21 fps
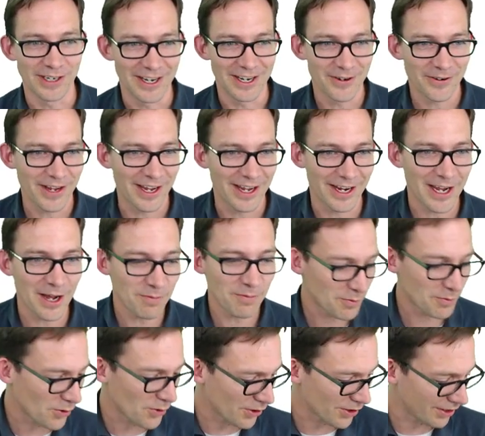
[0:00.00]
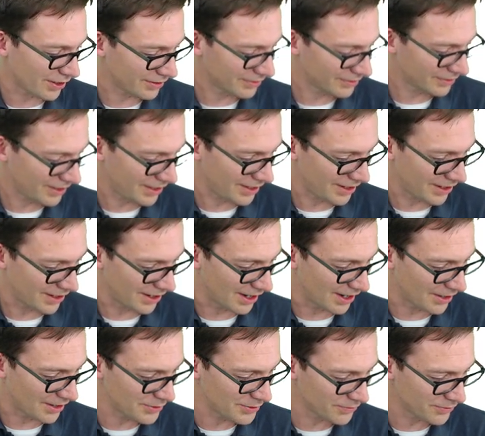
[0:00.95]
Okay, a couple more here. How are
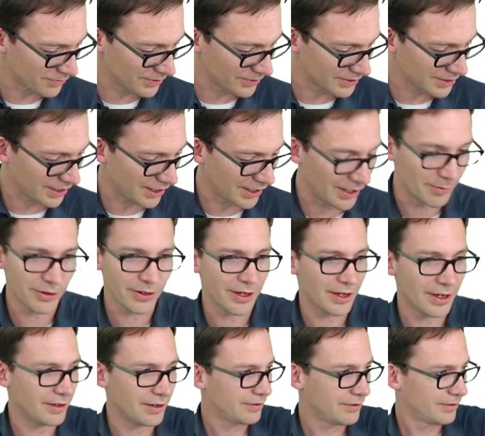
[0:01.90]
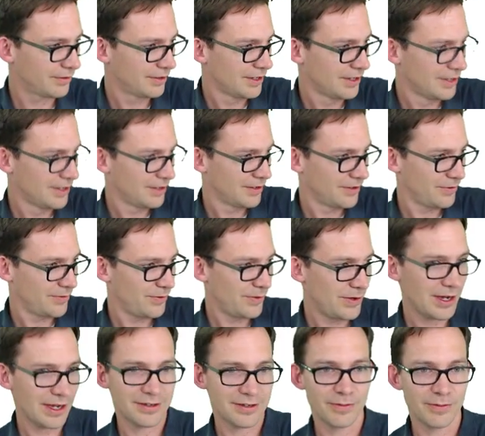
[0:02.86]
we doing for time? Okay, we
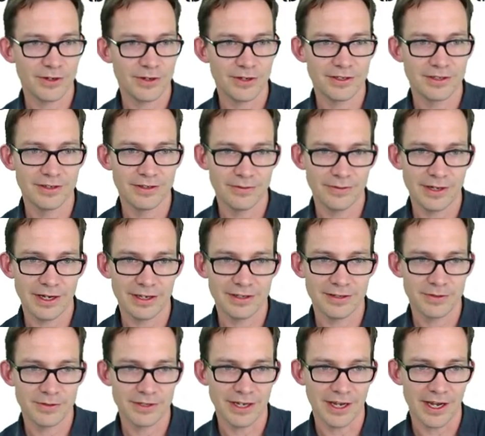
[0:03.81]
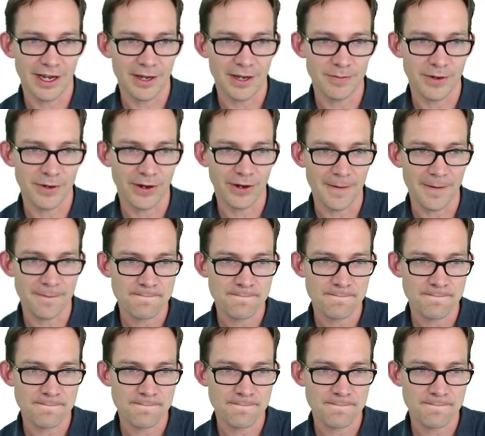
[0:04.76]
got some time, okay.